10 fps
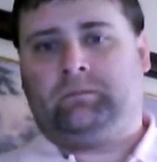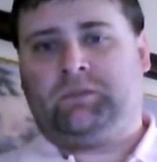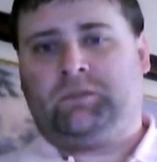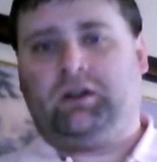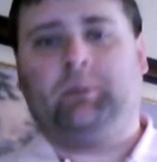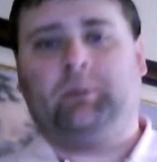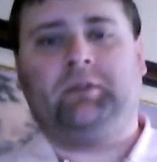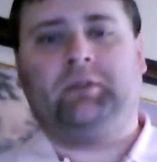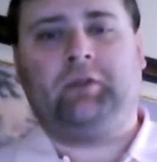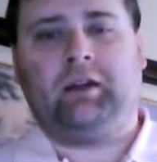Come
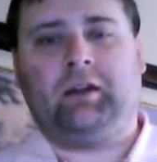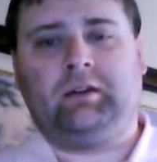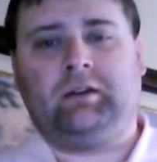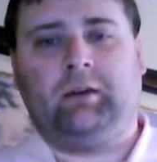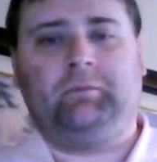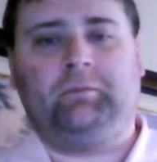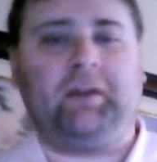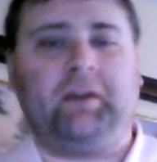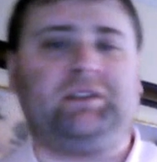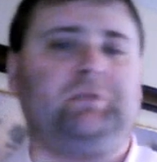
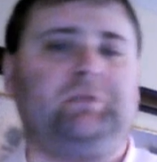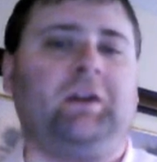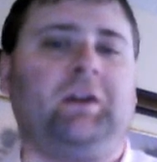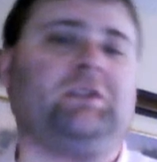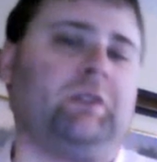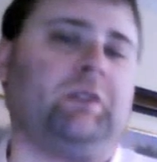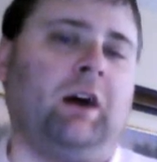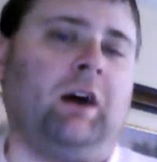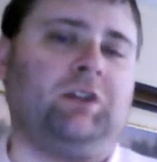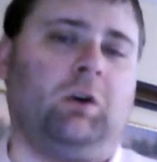face to face with
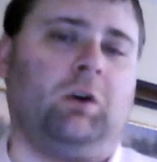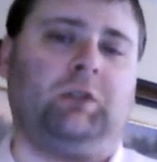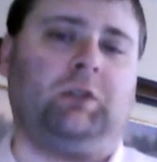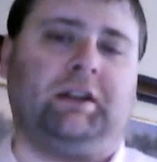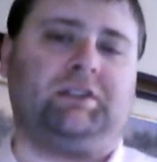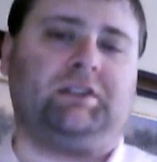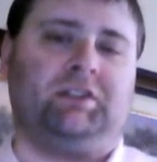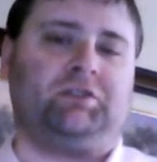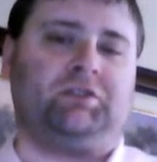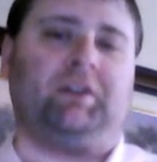God's holiness and
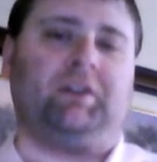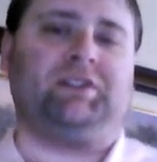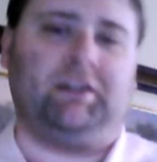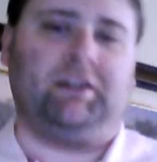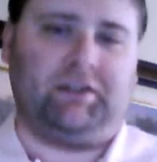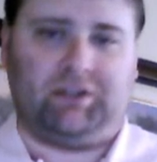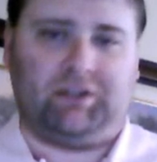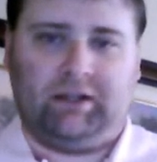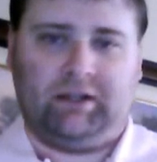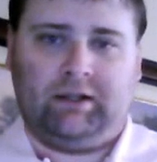his
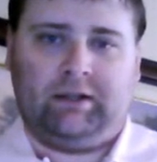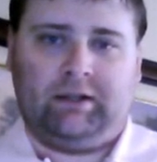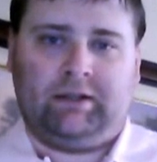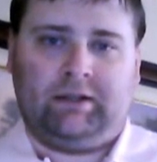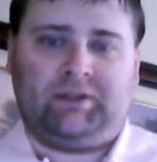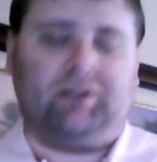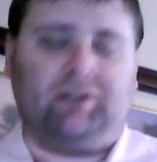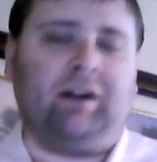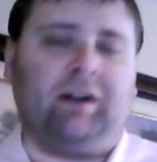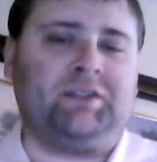transcendence,
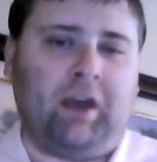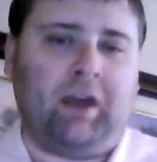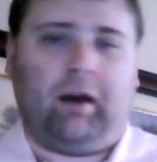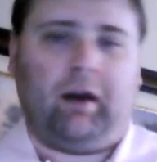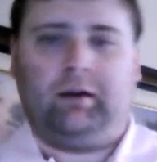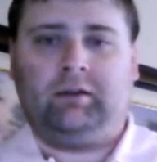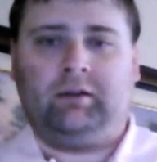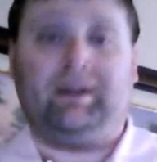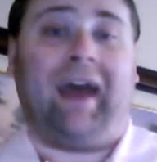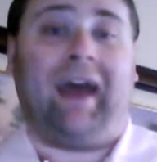sent Isaiah
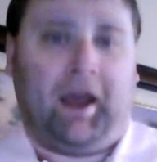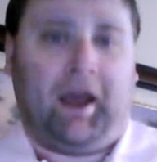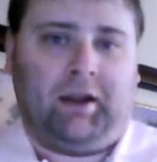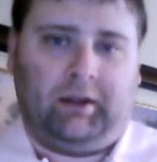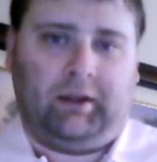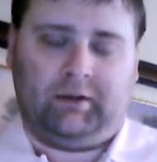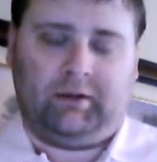in agony.